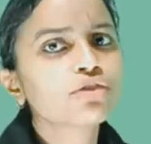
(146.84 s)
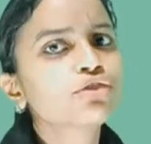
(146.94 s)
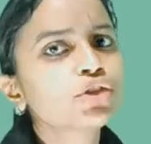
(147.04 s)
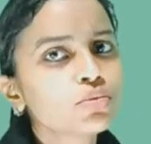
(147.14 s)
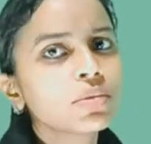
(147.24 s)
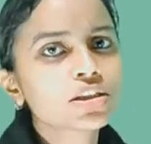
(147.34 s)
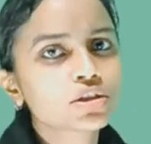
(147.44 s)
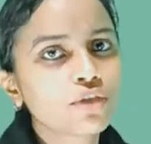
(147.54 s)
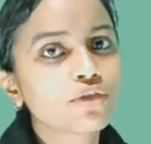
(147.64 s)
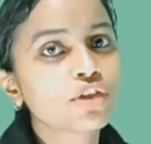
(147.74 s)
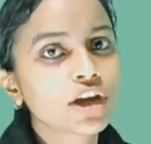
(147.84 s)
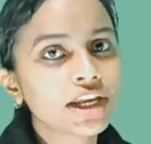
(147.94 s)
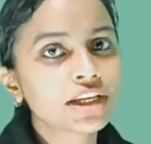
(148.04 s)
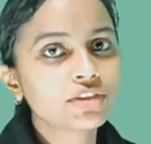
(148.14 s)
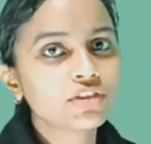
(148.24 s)
a few months of
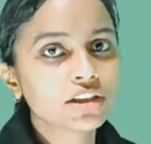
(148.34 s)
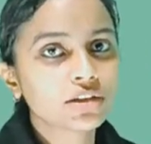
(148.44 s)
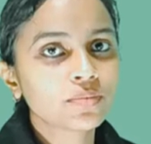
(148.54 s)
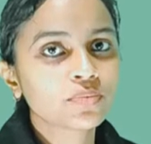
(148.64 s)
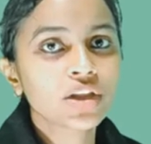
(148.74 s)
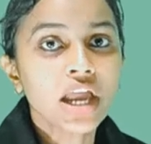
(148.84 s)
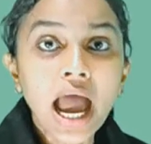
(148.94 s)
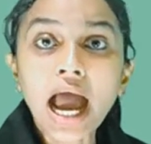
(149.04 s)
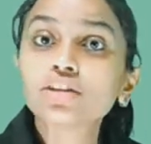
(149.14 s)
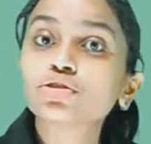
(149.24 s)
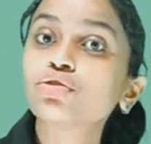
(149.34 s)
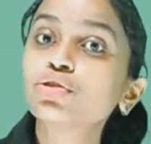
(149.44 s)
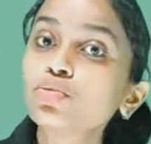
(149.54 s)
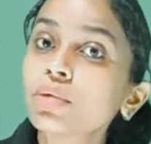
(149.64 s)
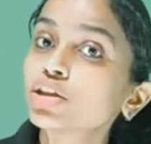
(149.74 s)
rainy weather
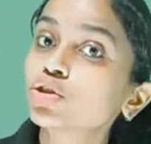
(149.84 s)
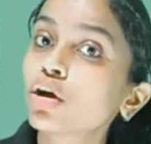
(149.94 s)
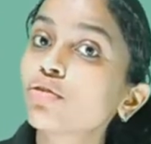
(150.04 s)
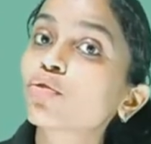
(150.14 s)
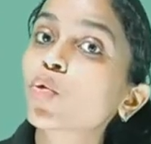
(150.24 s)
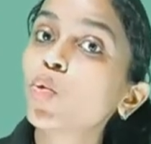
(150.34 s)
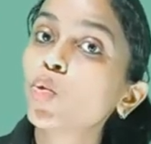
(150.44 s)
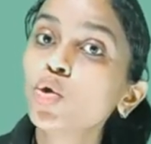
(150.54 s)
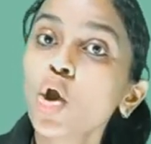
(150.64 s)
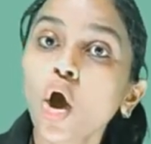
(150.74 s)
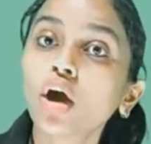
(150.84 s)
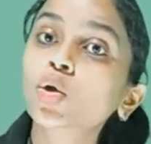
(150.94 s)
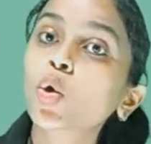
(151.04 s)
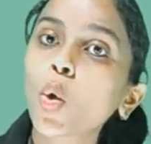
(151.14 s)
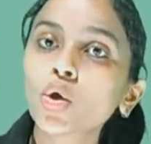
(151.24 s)
and a few months of cool
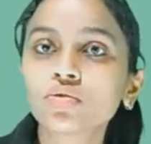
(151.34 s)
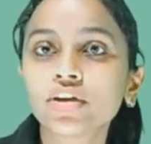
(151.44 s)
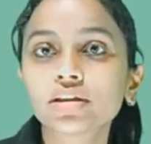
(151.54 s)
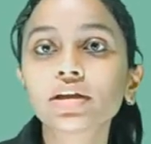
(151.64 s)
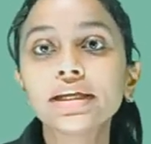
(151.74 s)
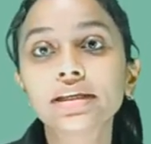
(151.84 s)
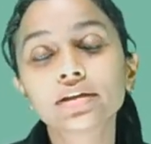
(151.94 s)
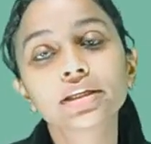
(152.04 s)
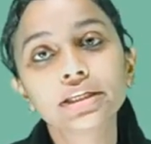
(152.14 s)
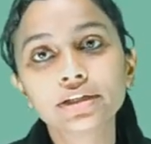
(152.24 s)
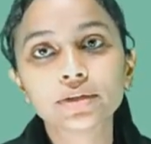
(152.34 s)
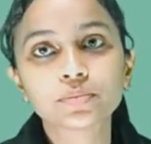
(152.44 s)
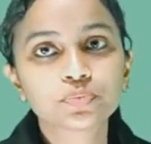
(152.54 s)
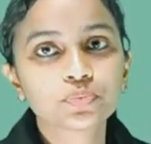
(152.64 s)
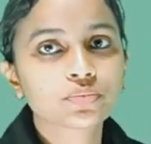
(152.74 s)
or cold weather in a
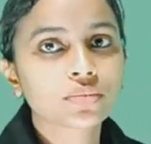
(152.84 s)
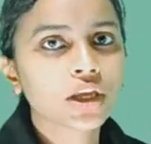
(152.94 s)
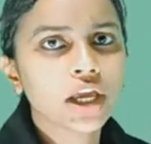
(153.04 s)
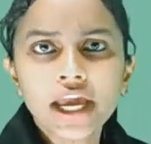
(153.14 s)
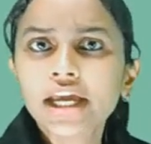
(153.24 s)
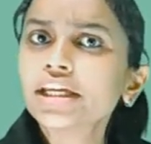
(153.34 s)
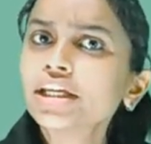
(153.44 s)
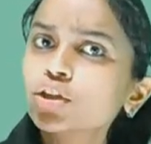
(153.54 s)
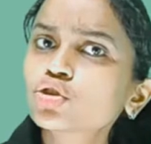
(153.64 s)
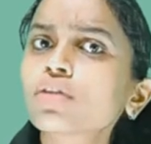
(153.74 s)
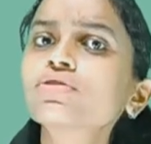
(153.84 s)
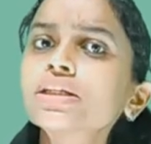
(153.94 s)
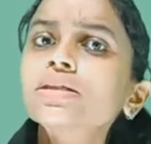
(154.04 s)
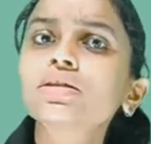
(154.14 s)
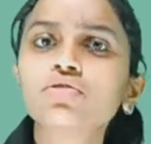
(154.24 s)
year. Each
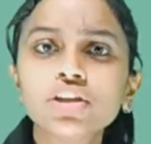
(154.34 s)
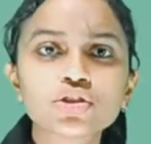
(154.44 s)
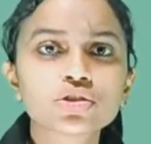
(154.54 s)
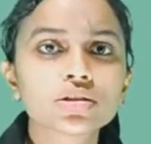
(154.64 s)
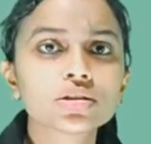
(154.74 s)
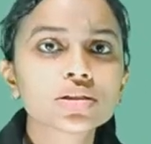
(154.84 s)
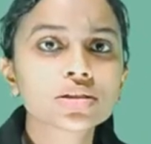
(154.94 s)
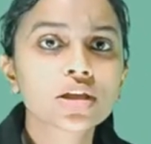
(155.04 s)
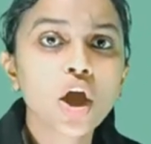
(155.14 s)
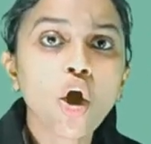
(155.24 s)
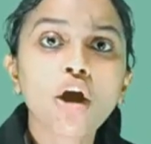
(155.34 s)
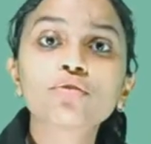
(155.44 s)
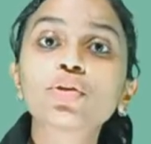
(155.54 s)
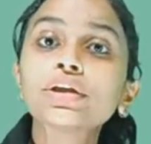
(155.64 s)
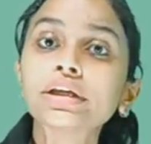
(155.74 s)
of these revisions
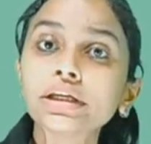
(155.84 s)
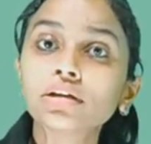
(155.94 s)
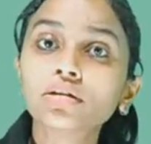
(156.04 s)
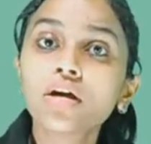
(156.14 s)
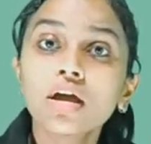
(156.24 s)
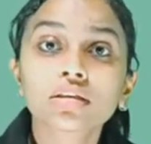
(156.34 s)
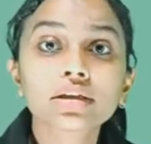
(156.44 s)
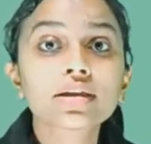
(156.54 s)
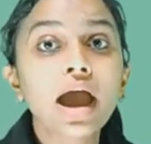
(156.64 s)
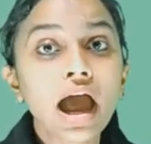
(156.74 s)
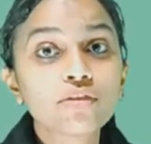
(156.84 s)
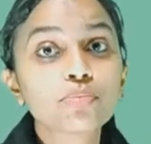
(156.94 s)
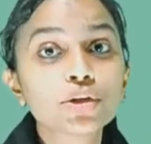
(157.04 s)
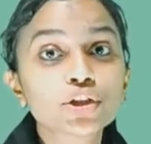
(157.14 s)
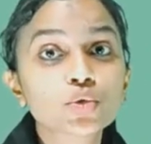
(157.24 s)
of the year that
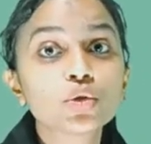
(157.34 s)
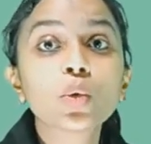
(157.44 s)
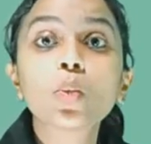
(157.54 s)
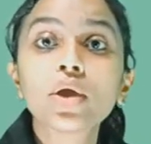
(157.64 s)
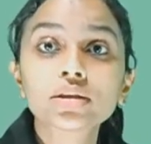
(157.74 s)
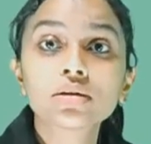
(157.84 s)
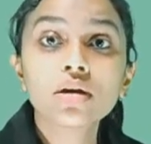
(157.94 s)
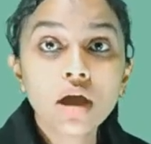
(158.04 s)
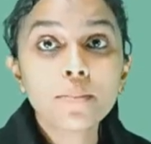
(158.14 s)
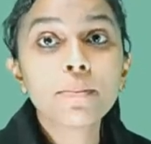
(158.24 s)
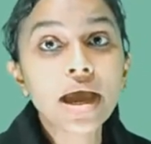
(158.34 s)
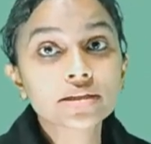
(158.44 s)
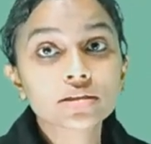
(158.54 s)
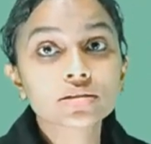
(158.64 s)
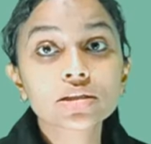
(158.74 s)
have particular weather
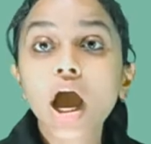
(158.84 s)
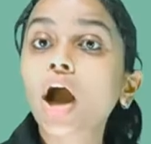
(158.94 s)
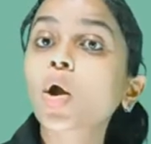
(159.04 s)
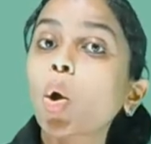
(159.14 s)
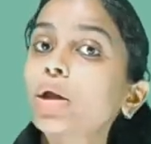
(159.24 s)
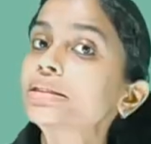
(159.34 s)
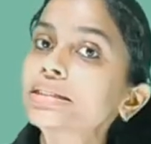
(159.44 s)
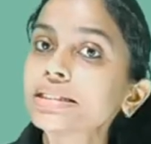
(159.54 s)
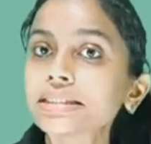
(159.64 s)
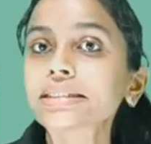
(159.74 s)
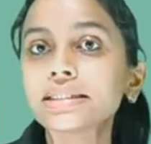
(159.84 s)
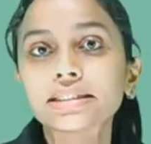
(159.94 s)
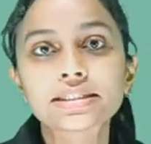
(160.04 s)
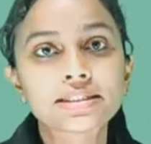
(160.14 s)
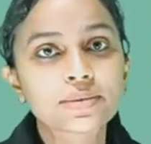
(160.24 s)
patterns are called
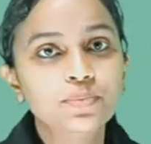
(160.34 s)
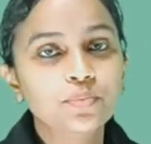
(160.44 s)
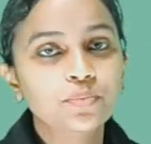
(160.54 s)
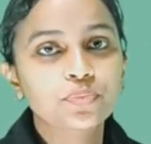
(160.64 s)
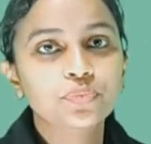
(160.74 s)
seasons.